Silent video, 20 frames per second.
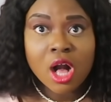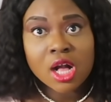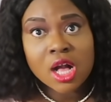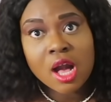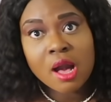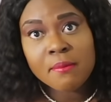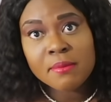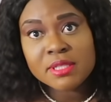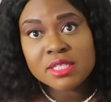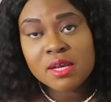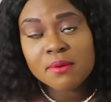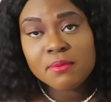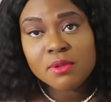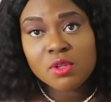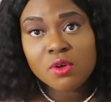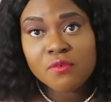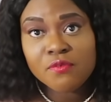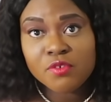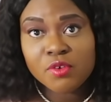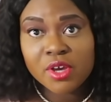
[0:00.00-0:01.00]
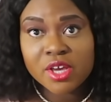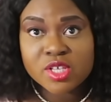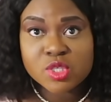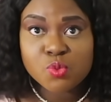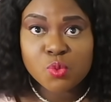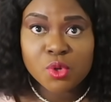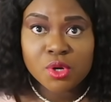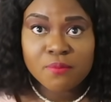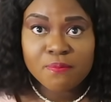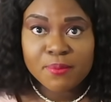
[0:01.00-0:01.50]
Comment down below if you
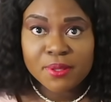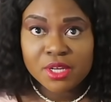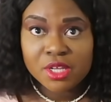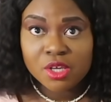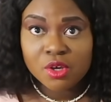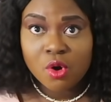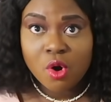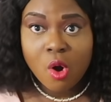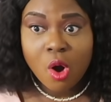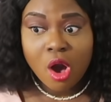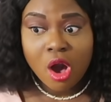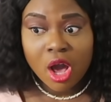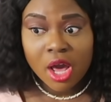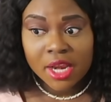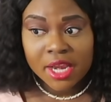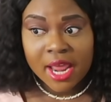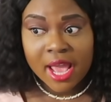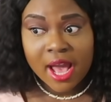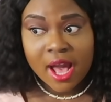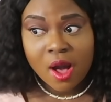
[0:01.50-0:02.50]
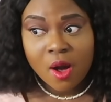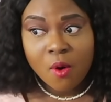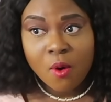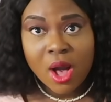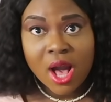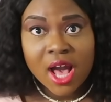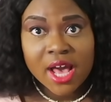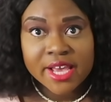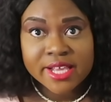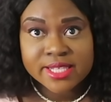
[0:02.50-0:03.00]
guys want a video on how
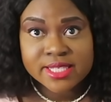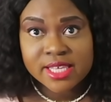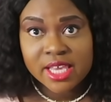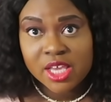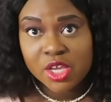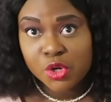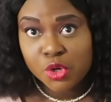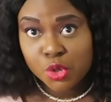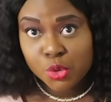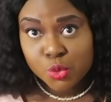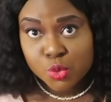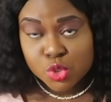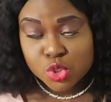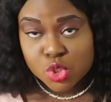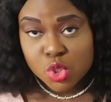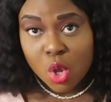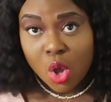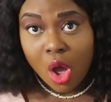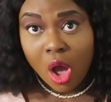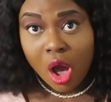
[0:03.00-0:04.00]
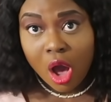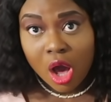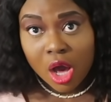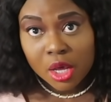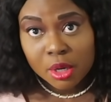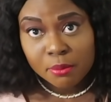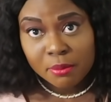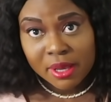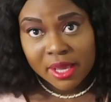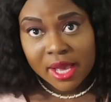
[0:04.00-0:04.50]
I take notes
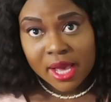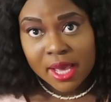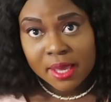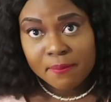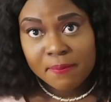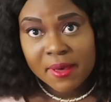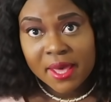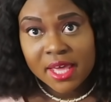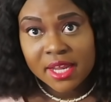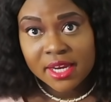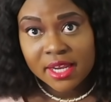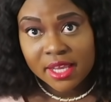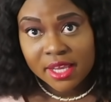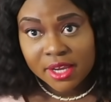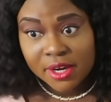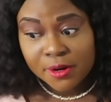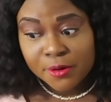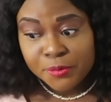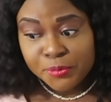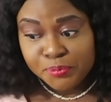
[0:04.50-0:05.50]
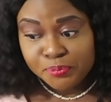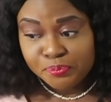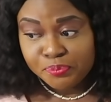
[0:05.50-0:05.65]
on my iPad Air